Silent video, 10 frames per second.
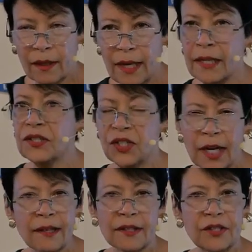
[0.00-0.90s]
And it's
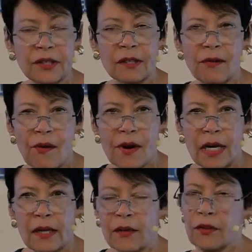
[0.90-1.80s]
challenged.
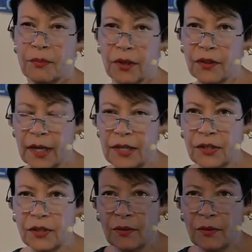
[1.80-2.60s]
The book that I just